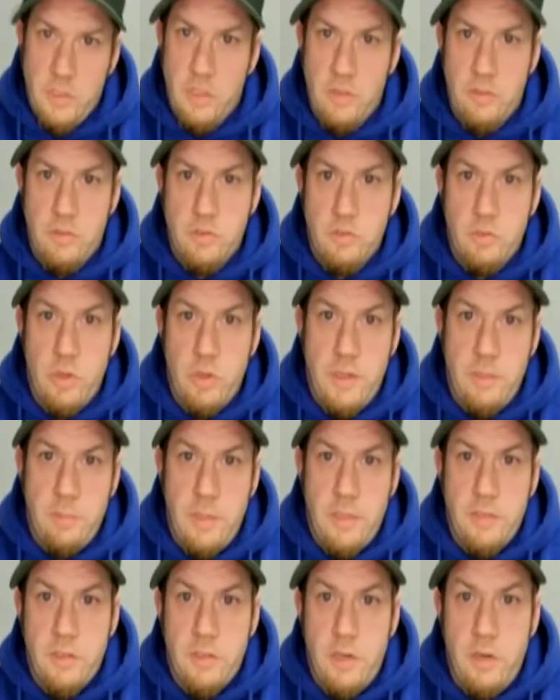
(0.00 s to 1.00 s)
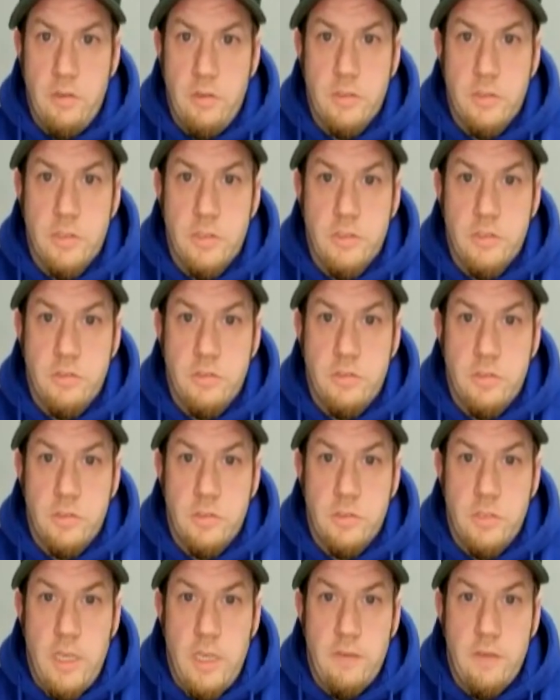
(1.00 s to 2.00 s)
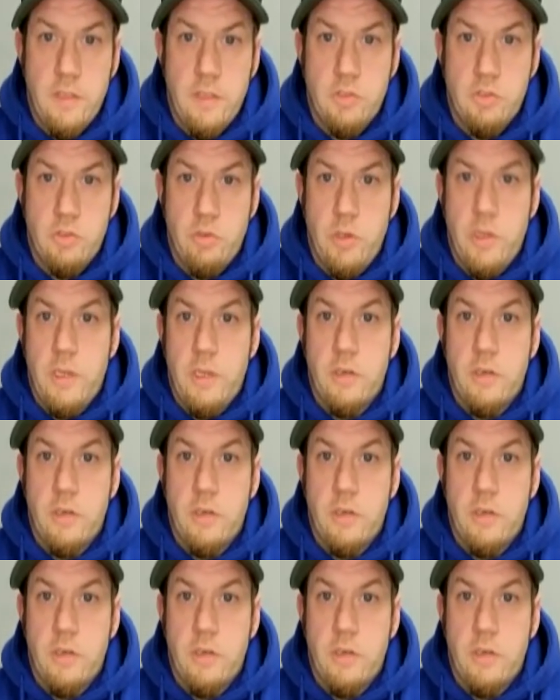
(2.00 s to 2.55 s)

you know, drain my sorrows and having a drink or